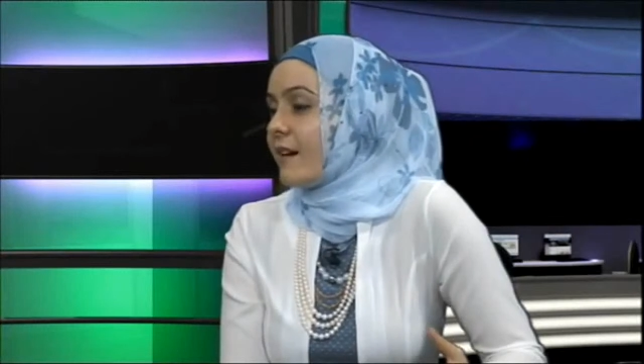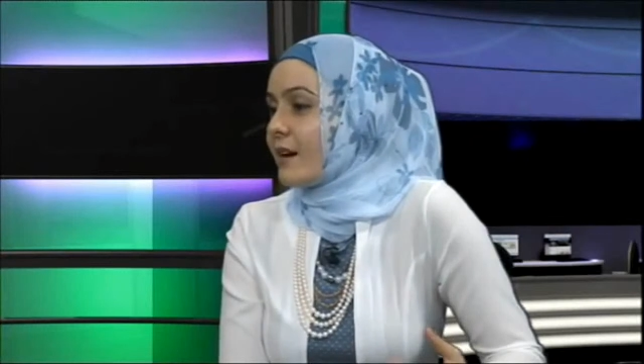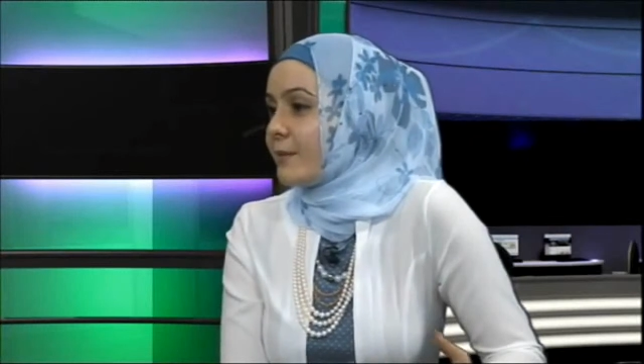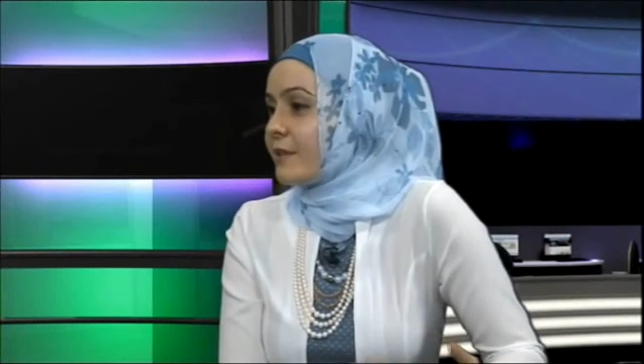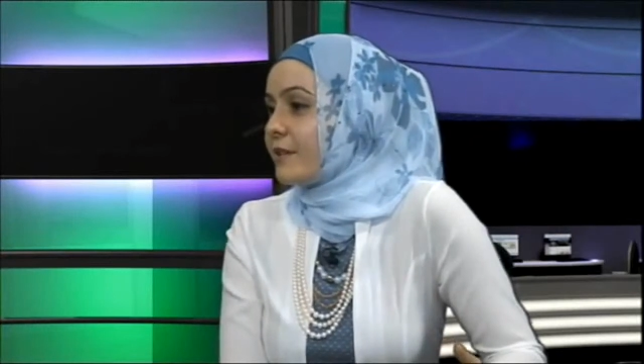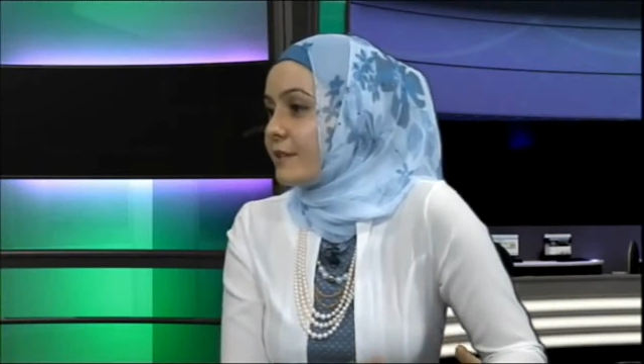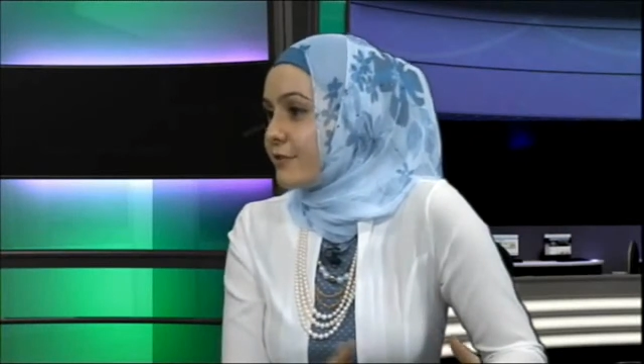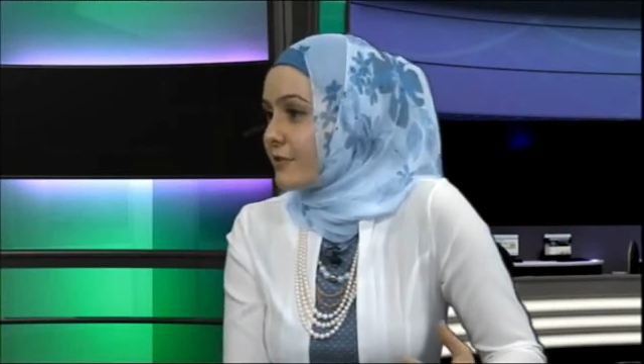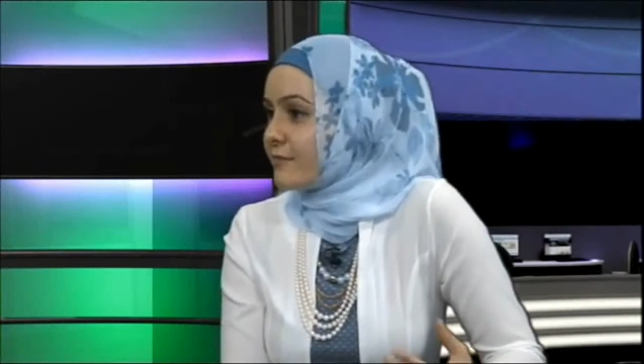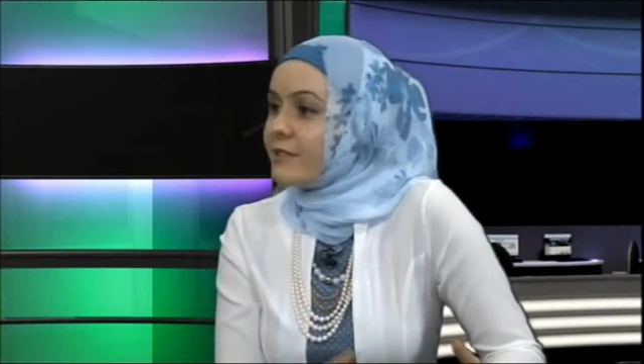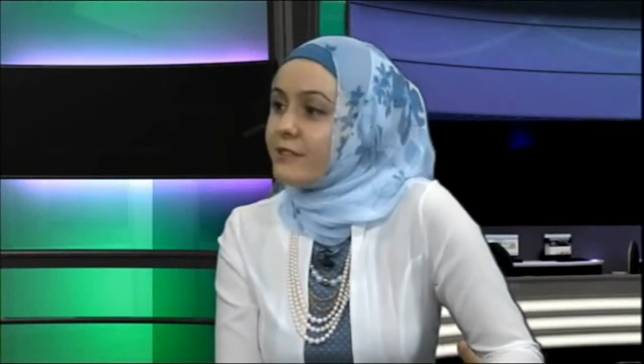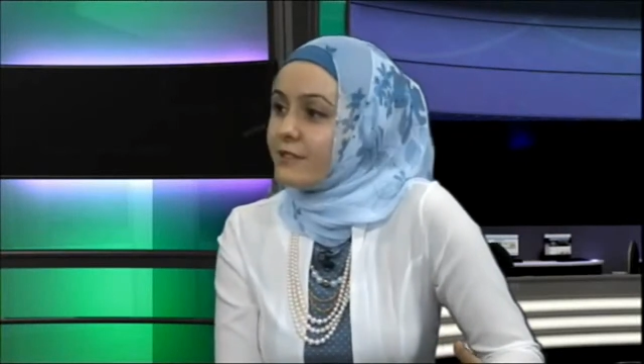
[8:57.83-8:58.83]
I want to
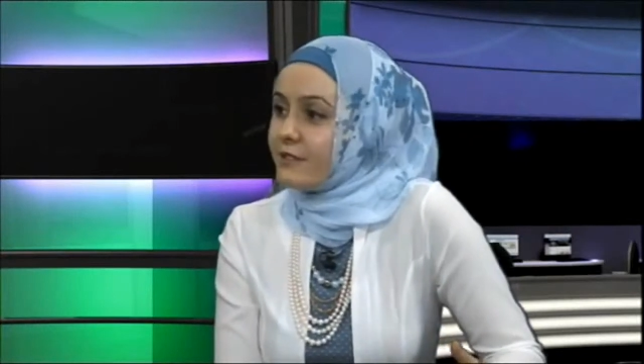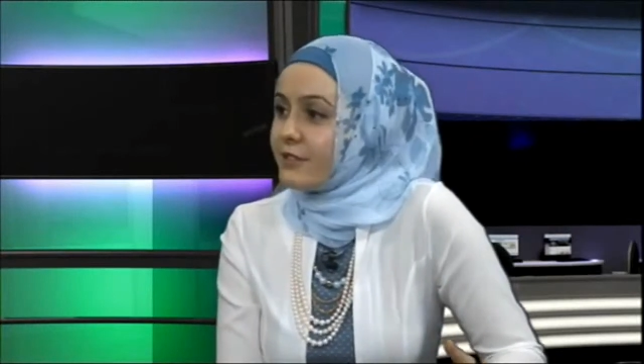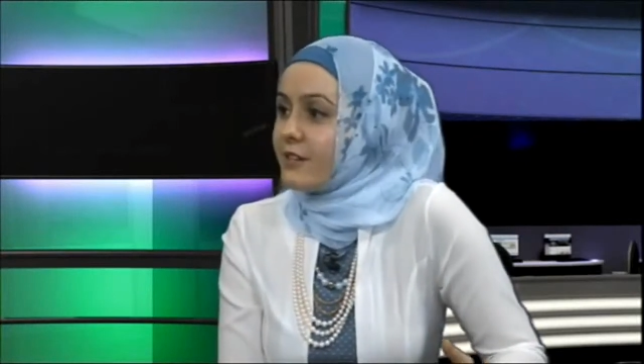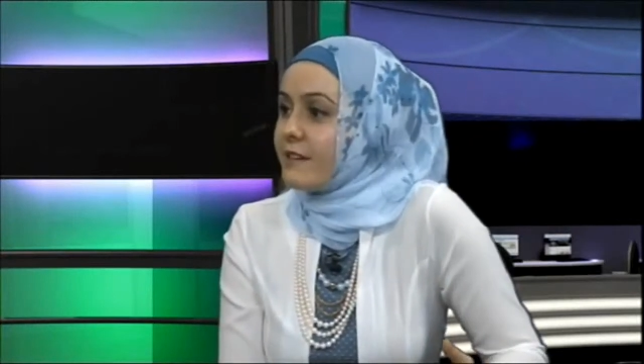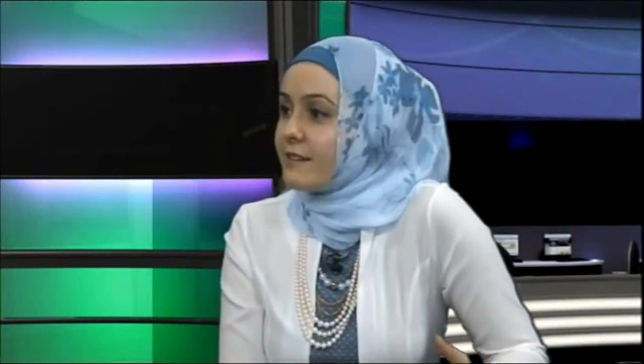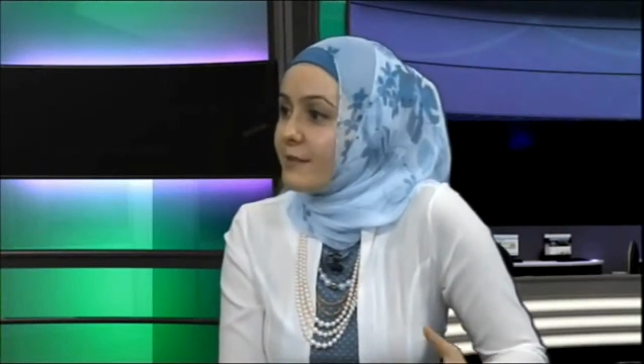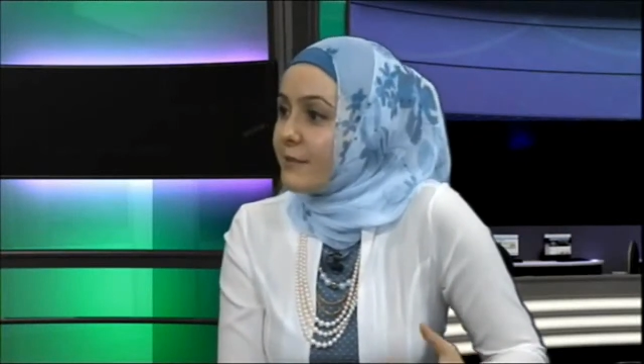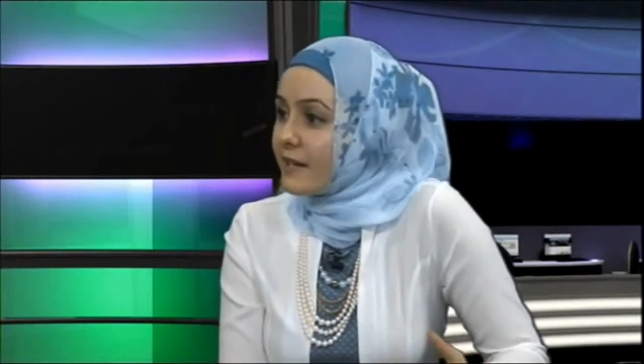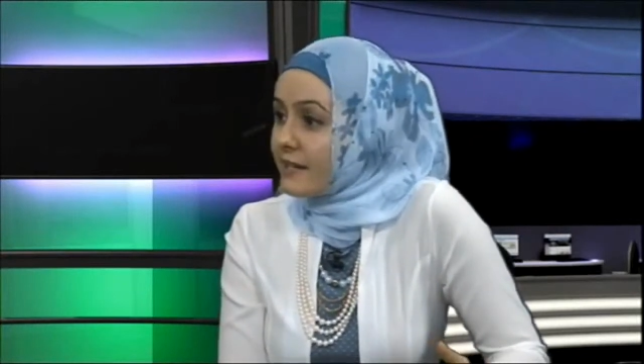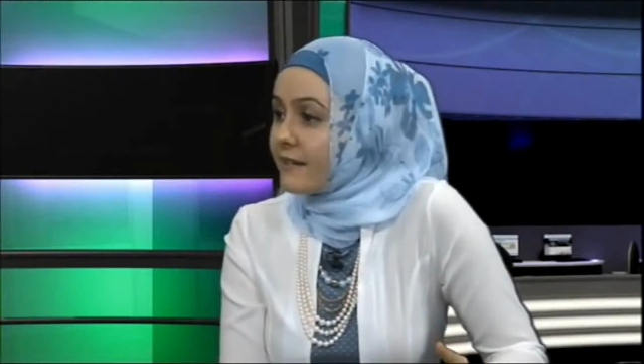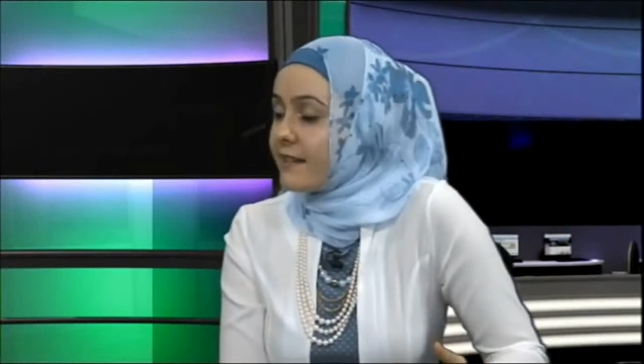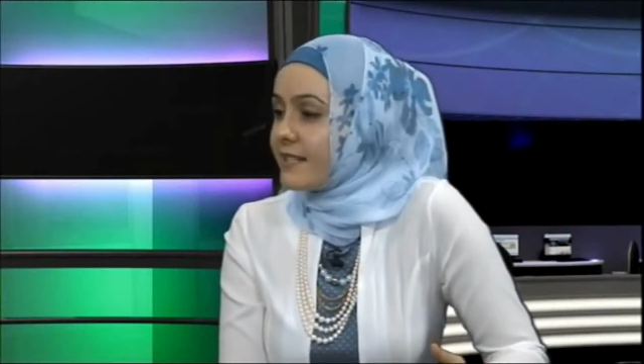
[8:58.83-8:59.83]
contribute to your charity,
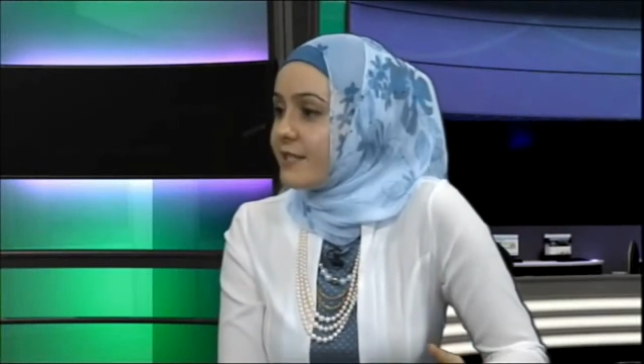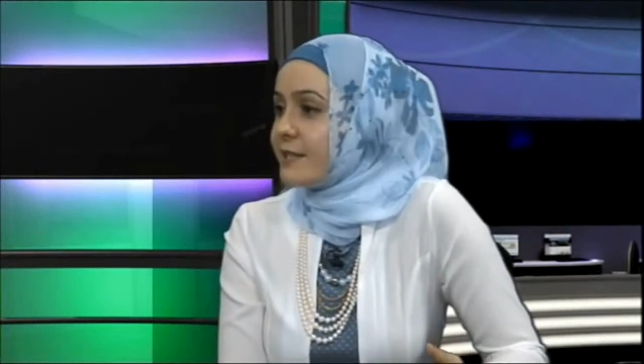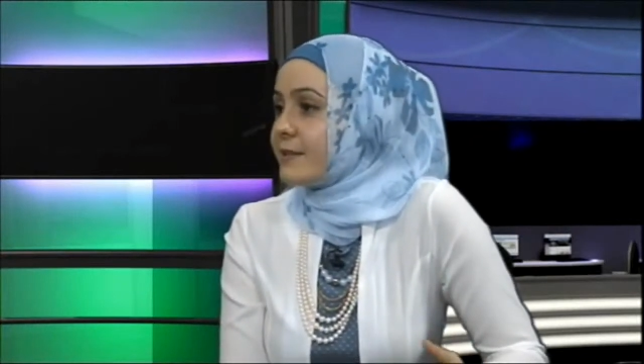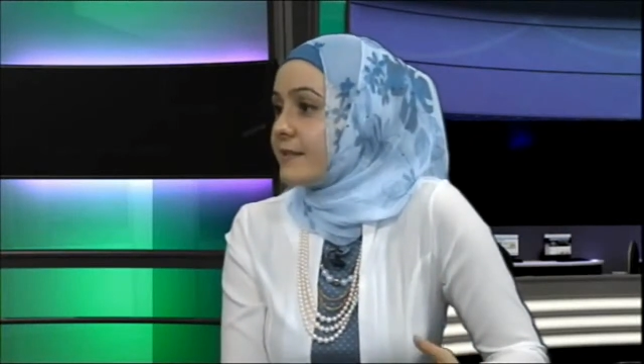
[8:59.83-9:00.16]
what can I do?